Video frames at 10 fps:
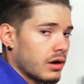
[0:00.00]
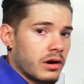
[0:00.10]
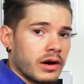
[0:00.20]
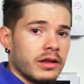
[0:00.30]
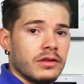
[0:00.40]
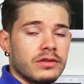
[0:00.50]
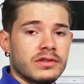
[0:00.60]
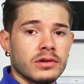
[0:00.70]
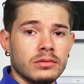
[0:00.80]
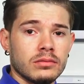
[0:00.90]
All right,
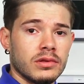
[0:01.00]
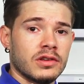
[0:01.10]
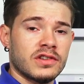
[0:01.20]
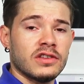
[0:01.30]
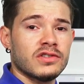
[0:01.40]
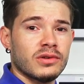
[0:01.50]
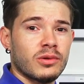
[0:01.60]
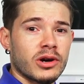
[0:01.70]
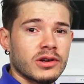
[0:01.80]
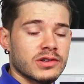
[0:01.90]
so the sensor
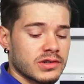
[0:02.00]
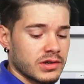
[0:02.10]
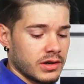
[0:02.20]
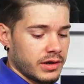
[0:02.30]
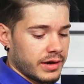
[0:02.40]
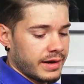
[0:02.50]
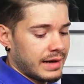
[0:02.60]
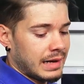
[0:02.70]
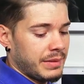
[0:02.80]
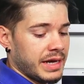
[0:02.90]
works.
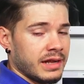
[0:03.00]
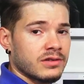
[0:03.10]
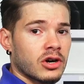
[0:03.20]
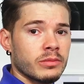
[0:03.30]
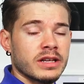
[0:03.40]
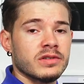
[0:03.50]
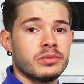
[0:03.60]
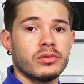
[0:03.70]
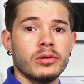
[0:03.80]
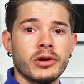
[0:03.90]
Um, it is armed as a
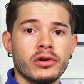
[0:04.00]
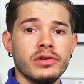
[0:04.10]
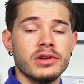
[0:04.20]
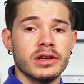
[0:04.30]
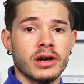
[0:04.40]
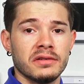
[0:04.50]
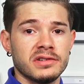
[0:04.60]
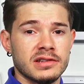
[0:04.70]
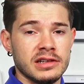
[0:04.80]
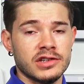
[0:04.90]
perimeter. You can
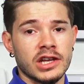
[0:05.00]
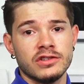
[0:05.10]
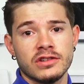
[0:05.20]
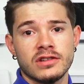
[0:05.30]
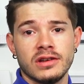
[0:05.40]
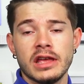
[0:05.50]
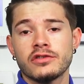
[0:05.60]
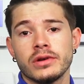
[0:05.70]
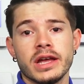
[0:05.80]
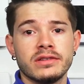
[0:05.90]
obviously change this to an
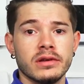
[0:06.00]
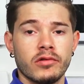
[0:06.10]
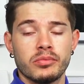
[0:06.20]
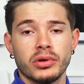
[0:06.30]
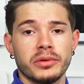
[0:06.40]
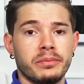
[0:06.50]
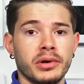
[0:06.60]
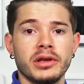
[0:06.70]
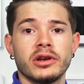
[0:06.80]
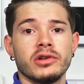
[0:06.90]
entry exit if you're
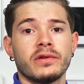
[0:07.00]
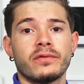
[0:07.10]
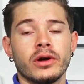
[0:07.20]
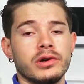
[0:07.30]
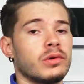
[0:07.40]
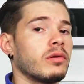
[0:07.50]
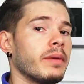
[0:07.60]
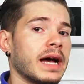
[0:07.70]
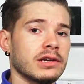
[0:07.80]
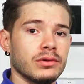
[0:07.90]
putting it on your front door,
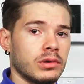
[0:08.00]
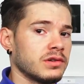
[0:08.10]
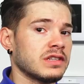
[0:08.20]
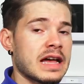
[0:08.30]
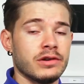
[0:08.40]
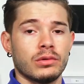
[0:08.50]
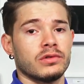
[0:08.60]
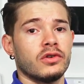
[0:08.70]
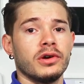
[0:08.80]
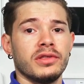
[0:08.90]
back door, side
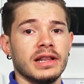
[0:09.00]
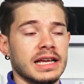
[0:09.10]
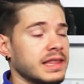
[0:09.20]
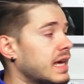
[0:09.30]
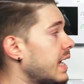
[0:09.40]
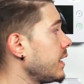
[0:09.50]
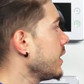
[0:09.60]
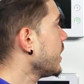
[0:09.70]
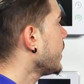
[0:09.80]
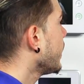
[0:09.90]
doors, or anything like that.
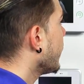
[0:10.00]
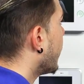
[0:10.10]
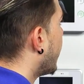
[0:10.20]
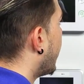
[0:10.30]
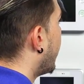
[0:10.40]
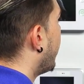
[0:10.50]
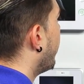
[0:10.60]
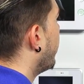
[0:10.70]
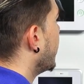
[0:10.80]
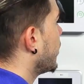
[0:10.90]

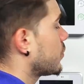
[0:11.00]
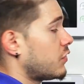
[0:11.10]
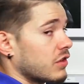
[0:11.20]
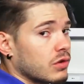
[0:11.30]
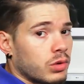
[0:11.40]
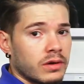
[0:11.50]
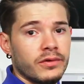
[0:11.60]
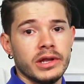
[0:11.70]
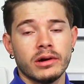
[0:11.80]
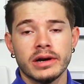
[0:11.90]
Um, but this was just a quick
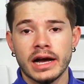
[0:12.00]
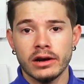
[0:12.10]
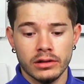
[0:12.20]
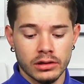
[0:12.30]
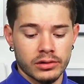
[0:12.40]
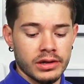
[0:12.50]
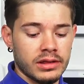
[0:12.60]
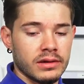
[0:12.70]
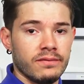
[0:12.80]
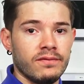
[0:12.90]
video on how to learn
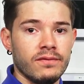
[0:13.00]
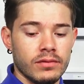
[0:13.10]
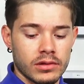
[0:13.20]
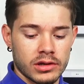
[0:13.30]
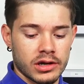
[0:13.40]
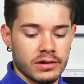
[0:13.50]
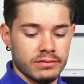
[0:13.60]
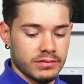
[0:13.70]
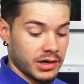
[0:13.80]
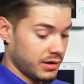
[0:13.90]
in the,
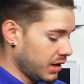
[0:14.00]
the